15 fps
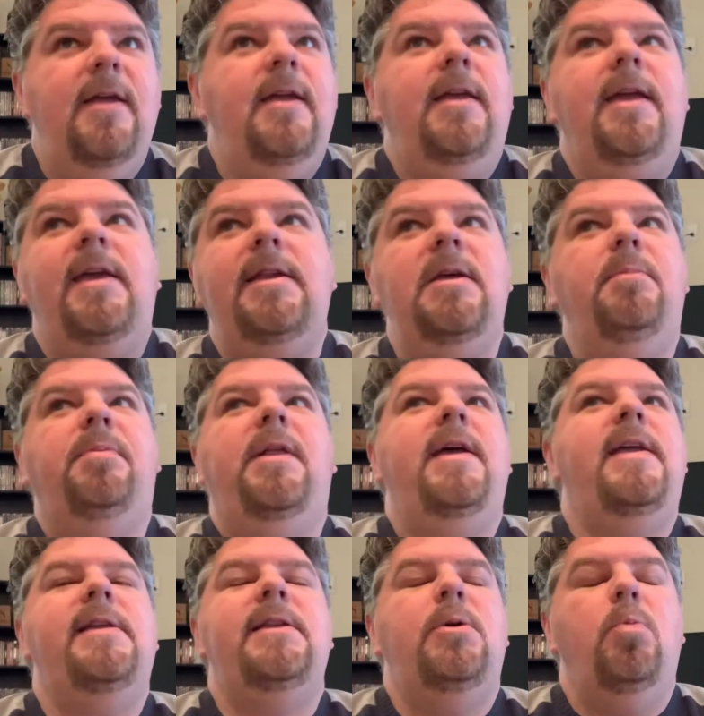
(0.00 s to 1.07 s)
he didn't play
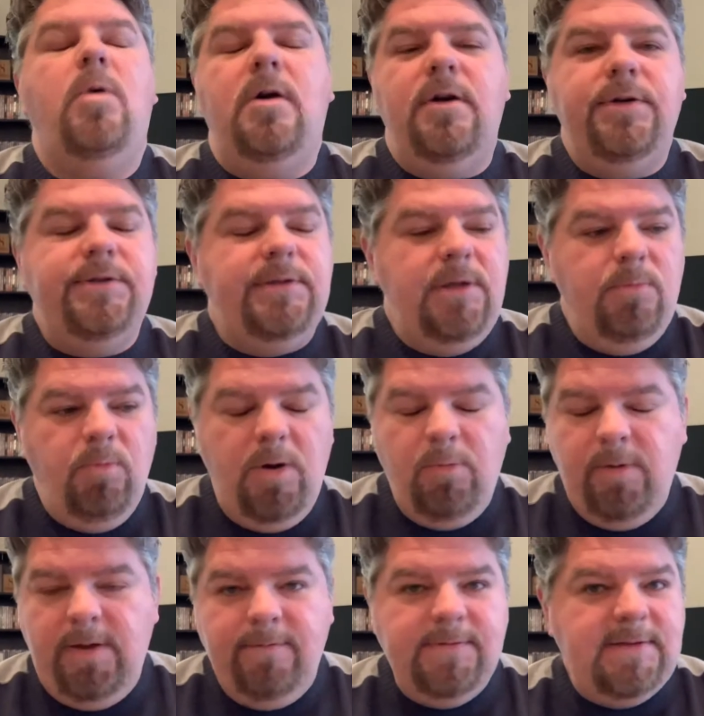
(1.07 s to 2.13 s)
any worse than what
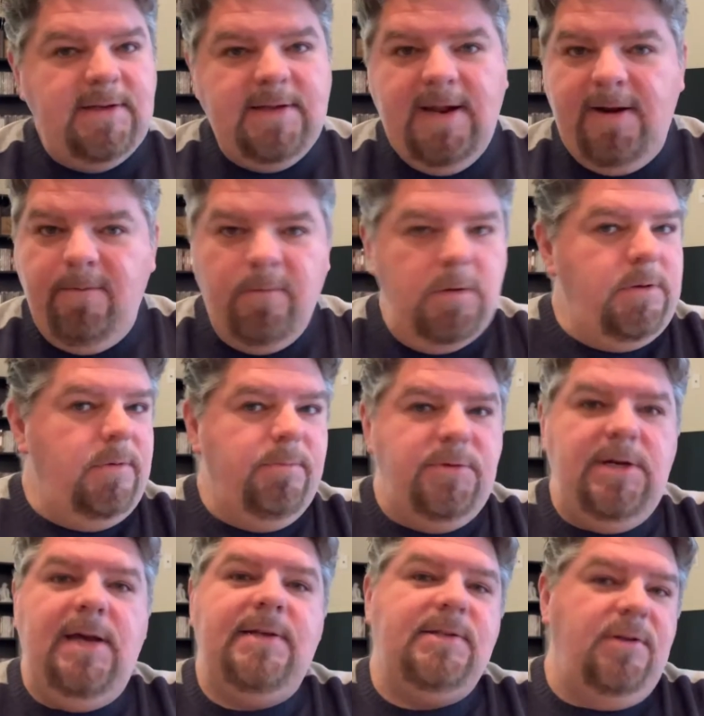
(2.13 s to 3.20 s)
we've seen out of William
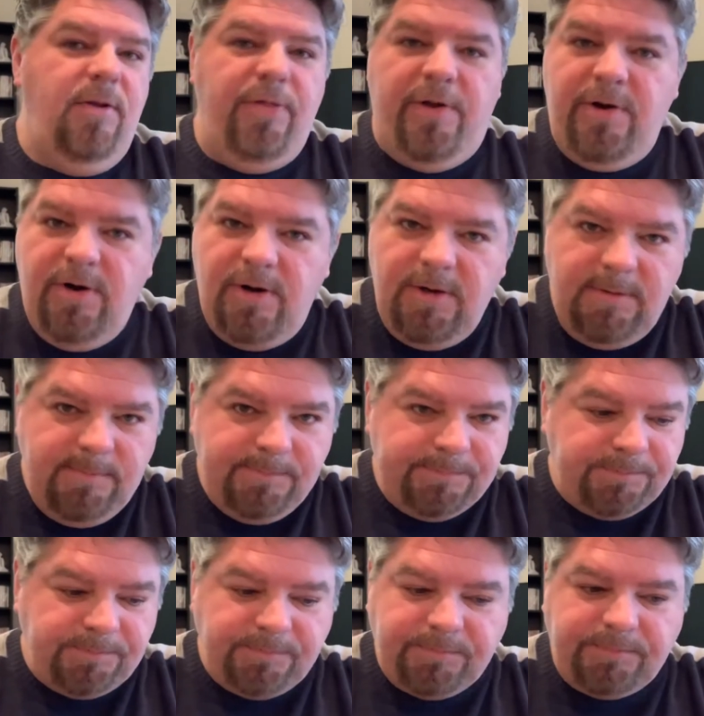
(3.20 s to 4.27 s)
Jackson III.
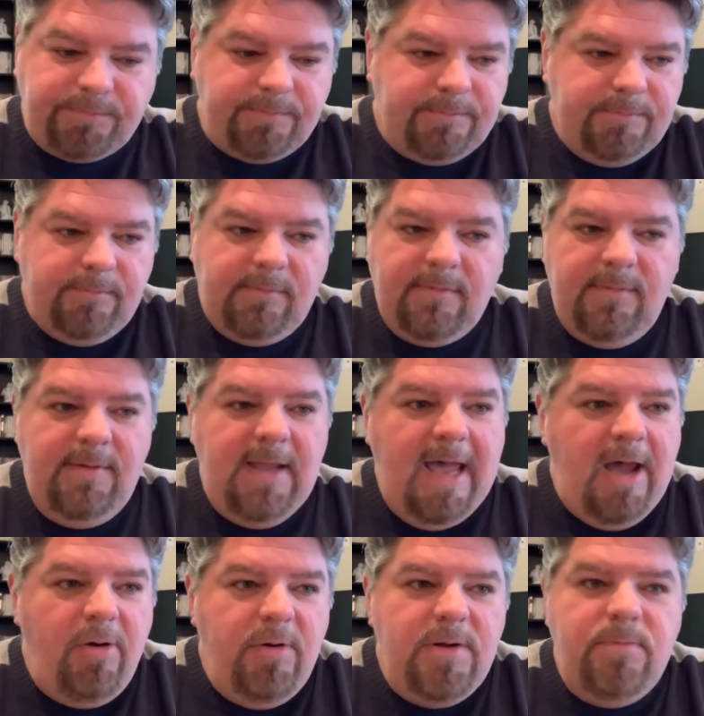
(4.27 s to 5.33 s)

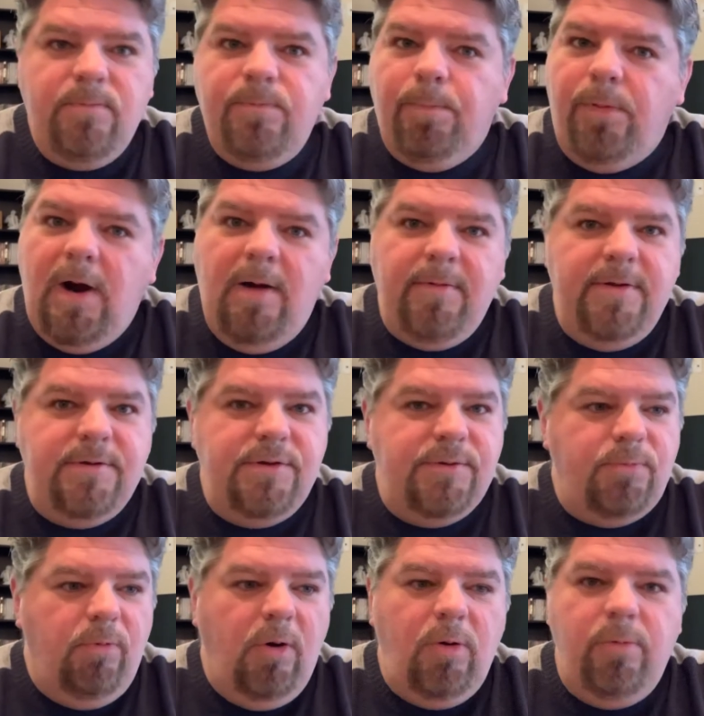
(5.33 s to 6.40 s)
I would probably
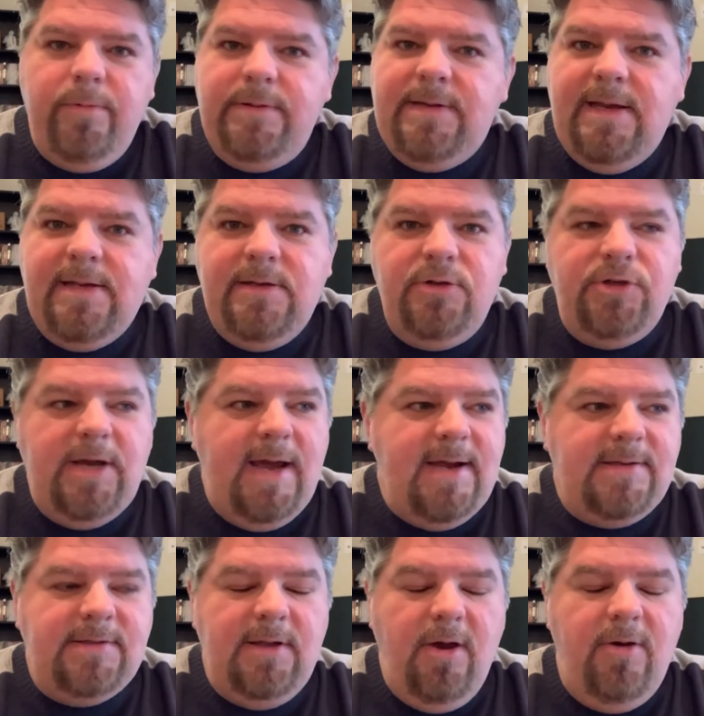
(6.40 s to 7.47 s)
just roll with Danny
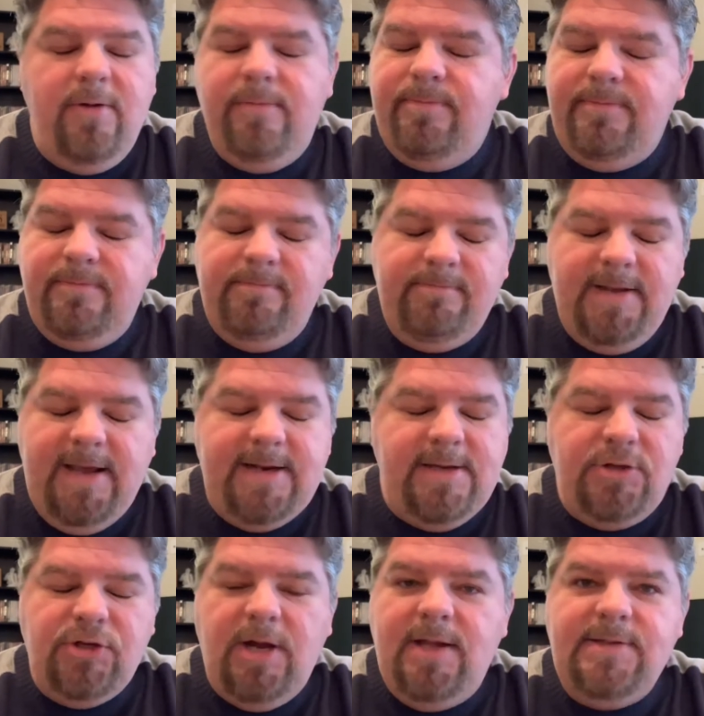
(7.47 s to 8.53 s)

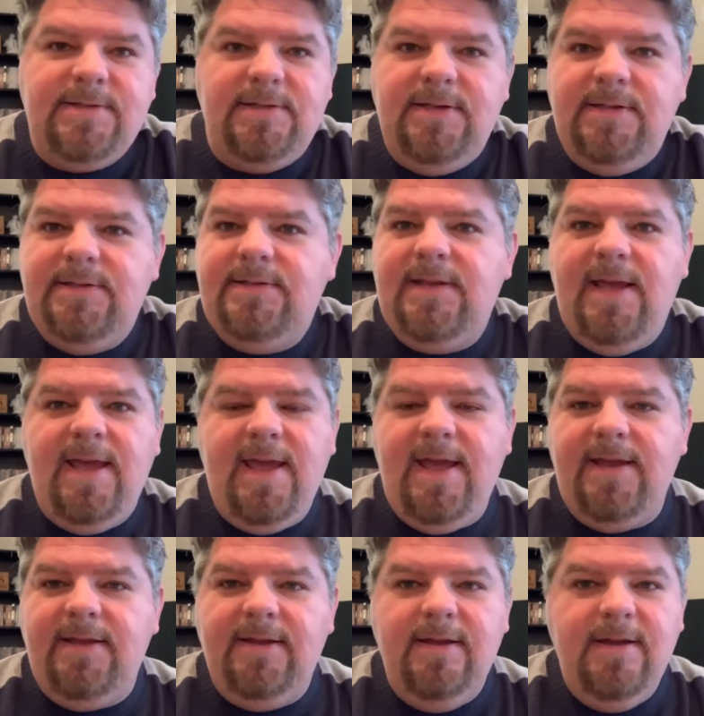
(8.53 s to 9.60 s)
Johnson and say, hey,